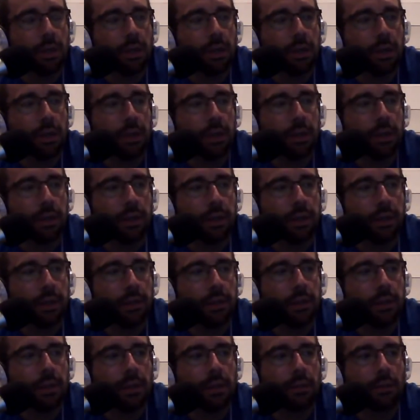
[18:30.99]
And
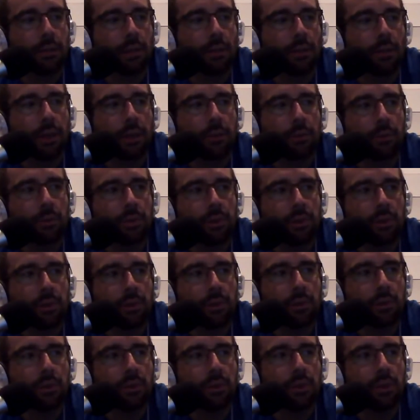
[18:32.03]
I don't know, like when
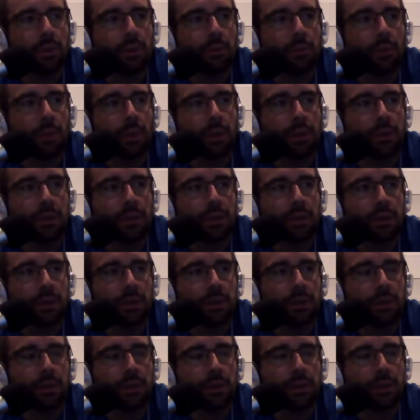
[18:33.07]
you look at Brandt
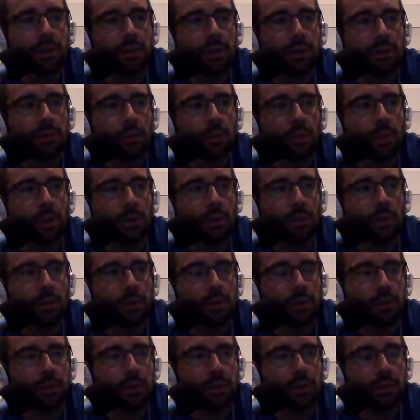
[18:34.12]
Snedeker, he does well on